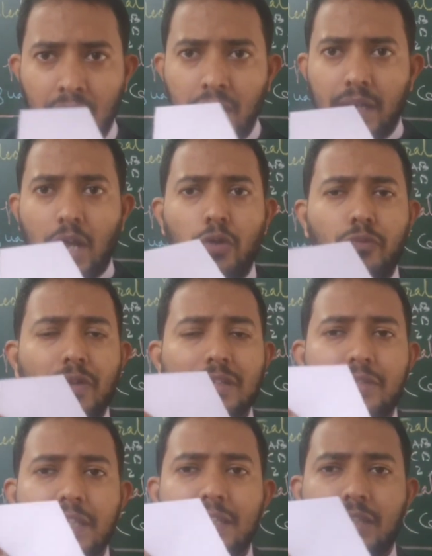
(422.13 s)
Now if you
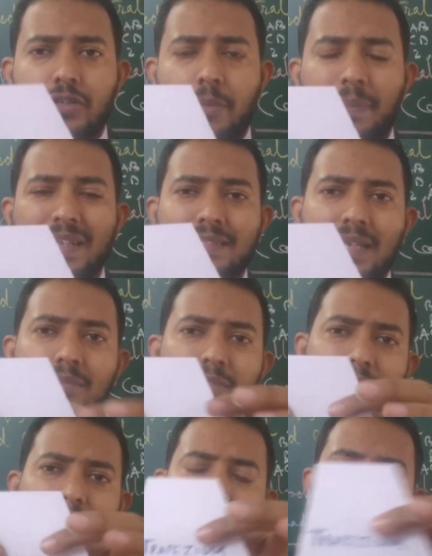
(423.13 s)
see the trapezium,
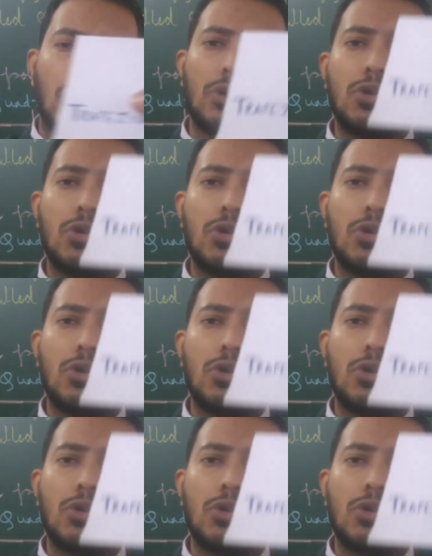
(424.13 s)
this is your